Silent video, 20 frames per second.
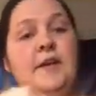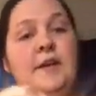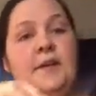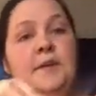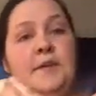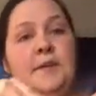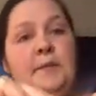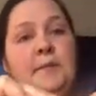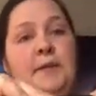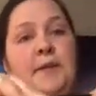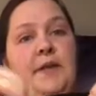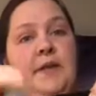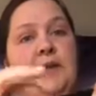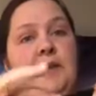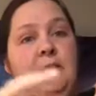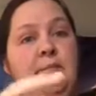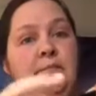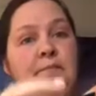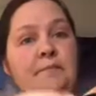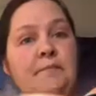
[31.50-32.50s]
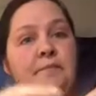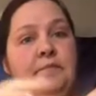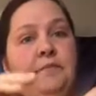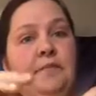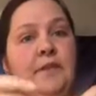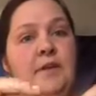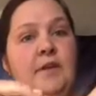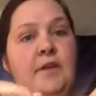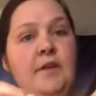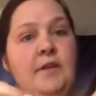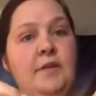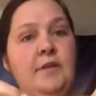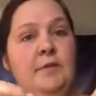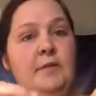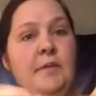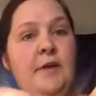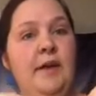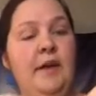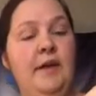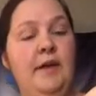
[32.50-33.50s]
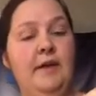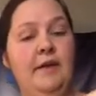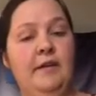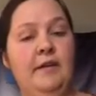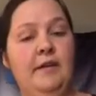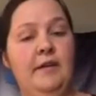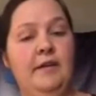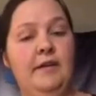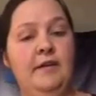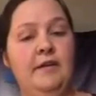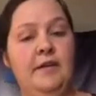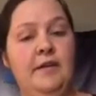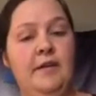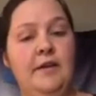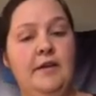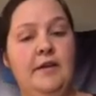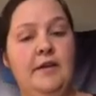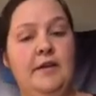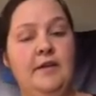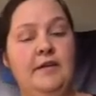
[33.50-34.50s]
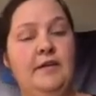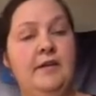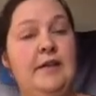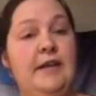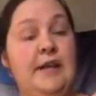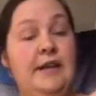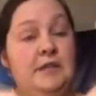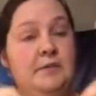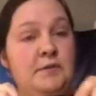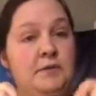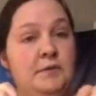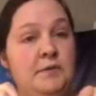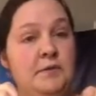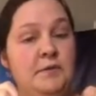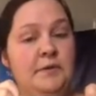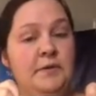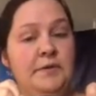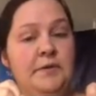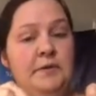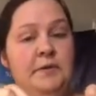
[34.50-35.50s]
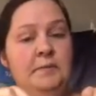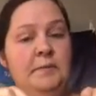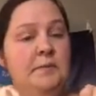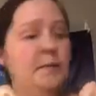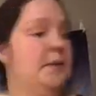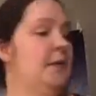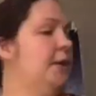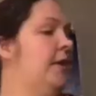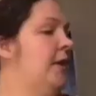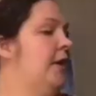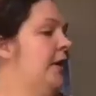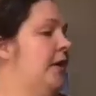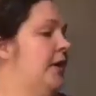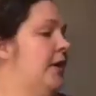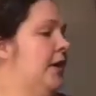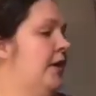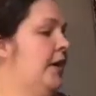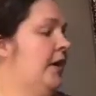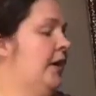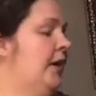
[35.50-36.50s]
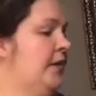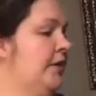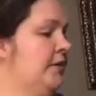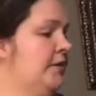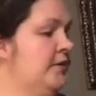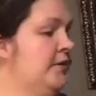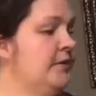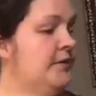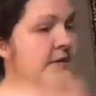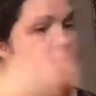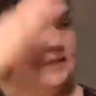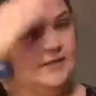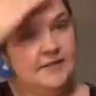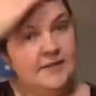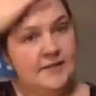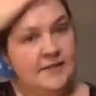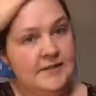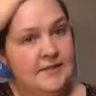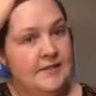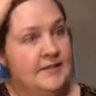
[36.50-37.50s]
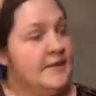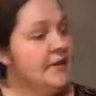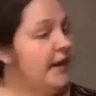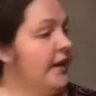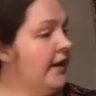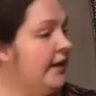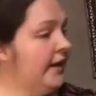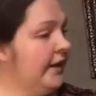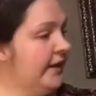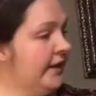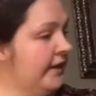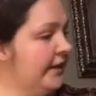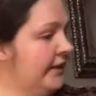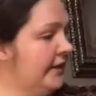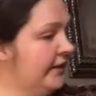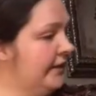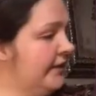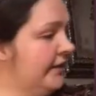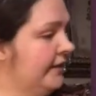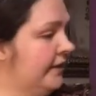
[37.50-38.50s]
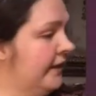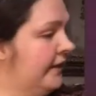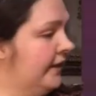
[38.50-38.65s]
grippy on the back, the natural grip, so it doesn't slide.